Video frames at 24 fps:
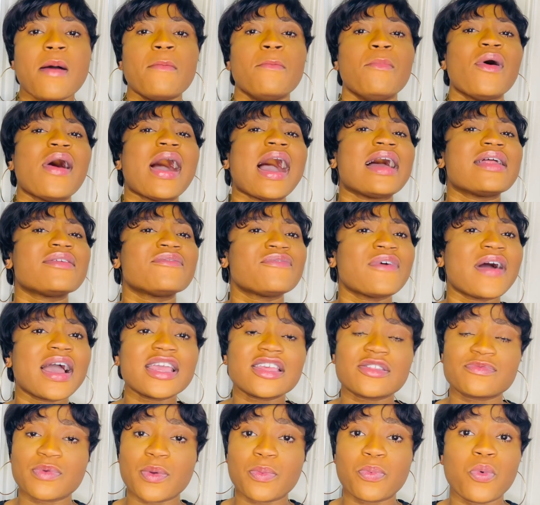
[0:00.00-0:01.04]
but I
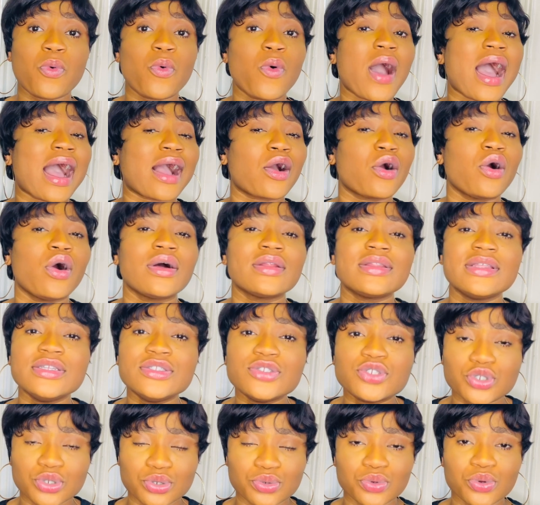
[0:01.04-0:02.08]
advise people, according
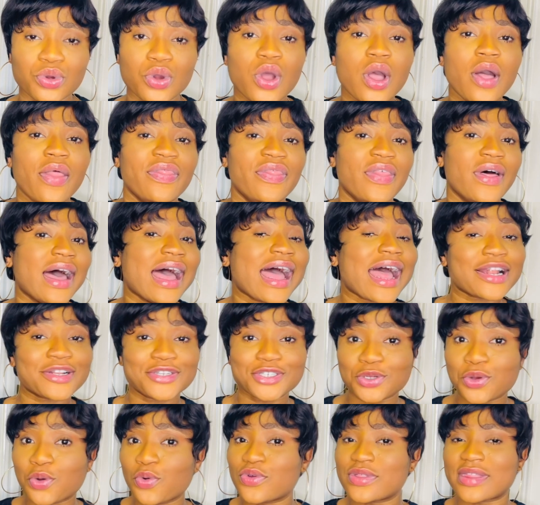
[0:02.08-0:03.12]
to the
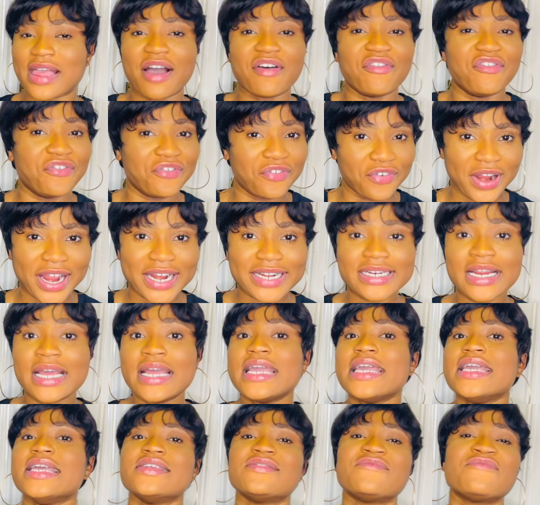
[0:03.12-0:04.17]
articles I've read,
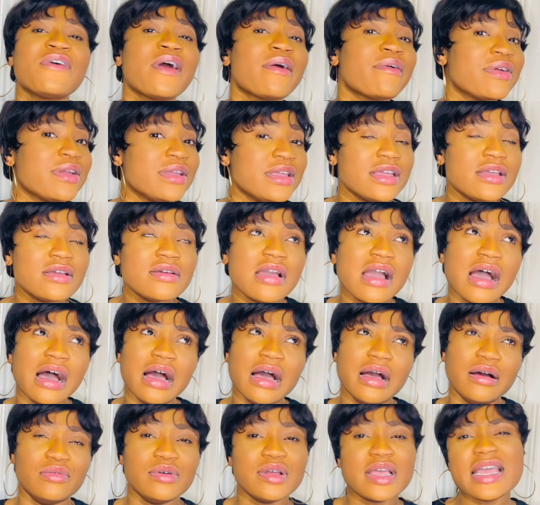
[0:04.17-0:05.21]
is very
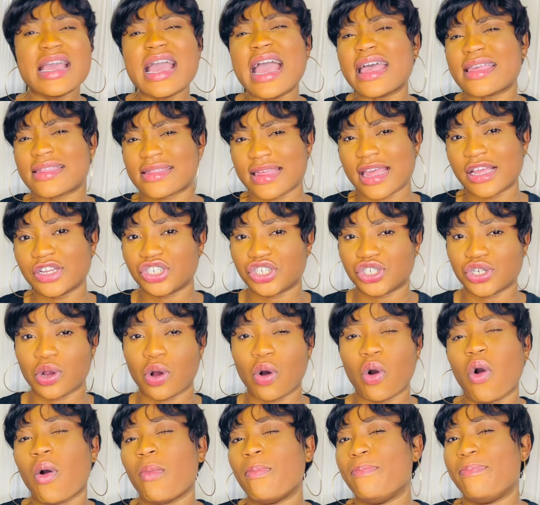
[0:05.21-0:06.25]
essential
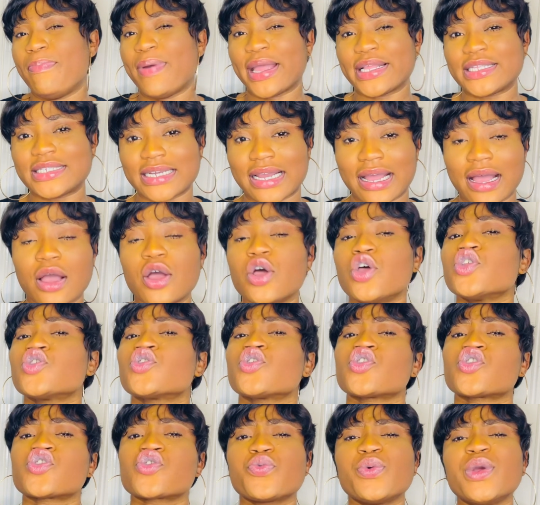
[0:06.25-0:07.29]
or better
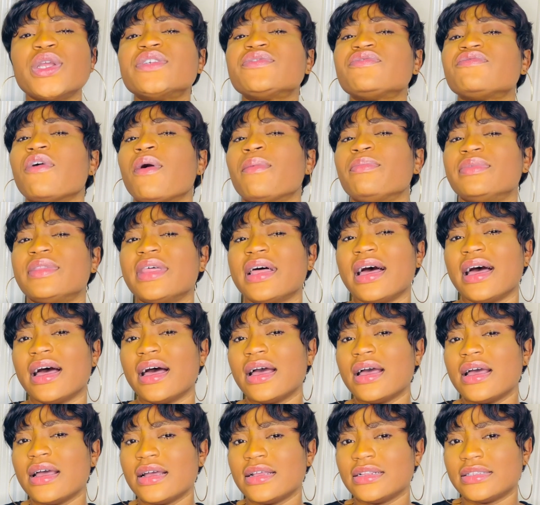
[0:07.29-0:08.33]
to switch from the
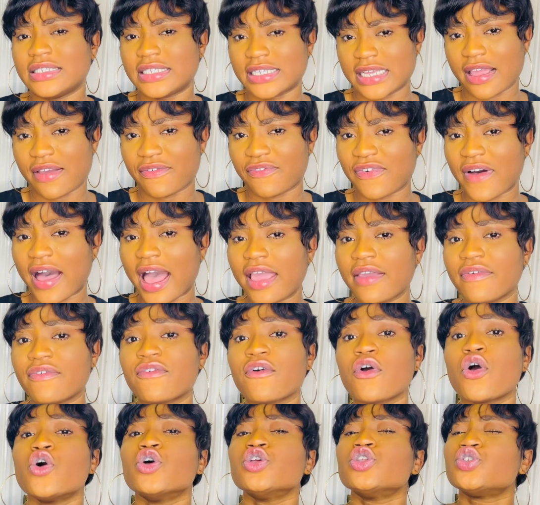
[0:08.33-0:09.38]
tier 5
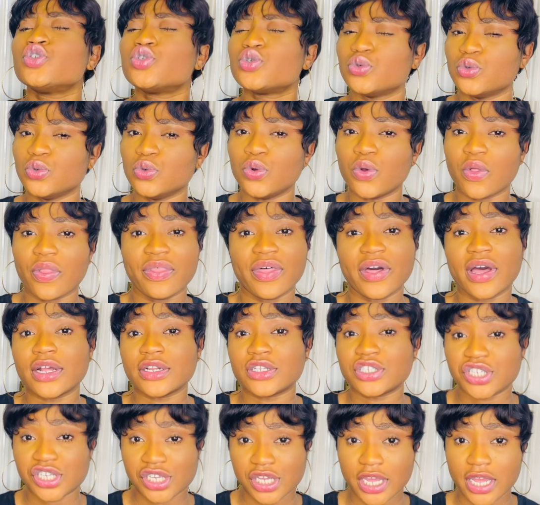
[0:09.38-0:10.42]
to the
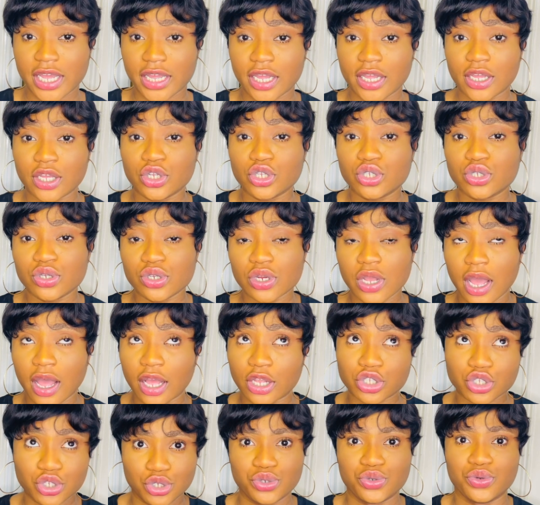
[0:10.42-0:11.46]
tier
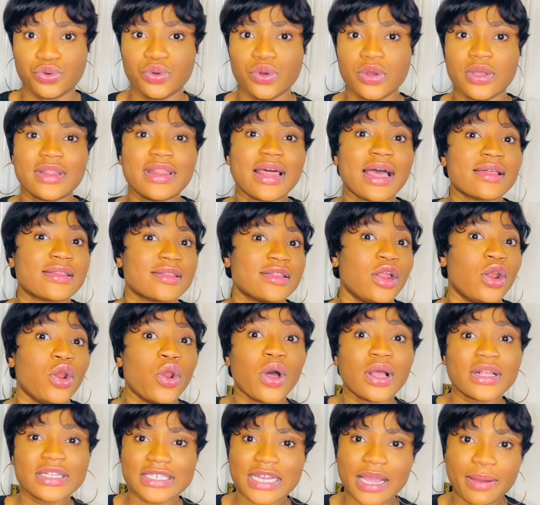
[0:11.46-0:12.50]
2. That's the
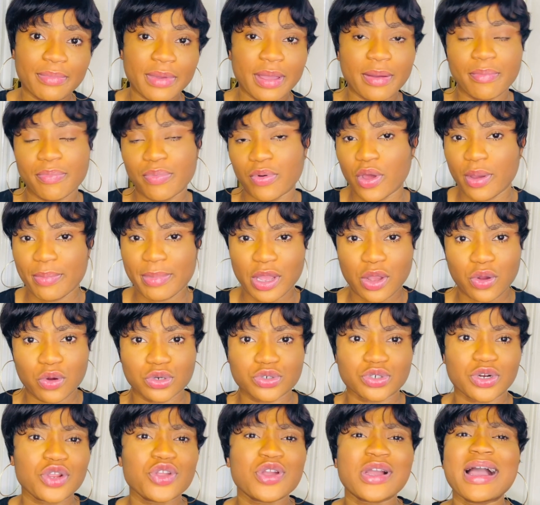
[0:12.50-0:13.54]
long-term employment
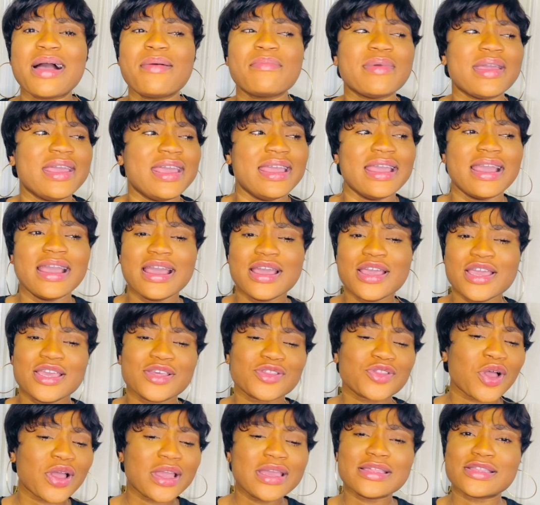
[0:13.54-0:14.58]
contract. It's
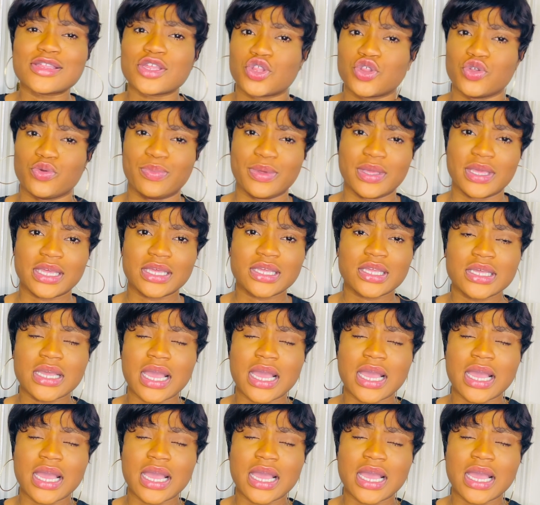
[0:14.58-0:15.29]
not easy to be